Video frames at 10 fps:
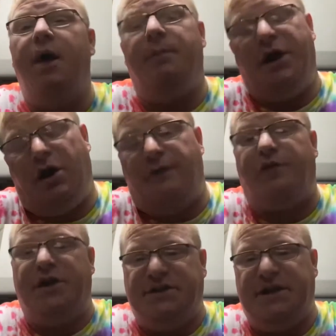But here on
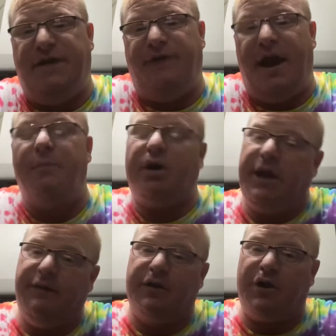Freeze TV, I'm going to
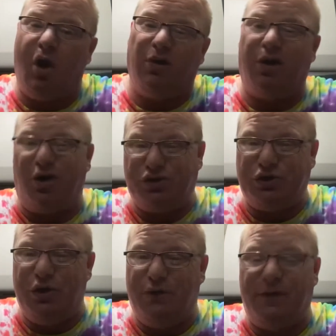give you the cold hard truth.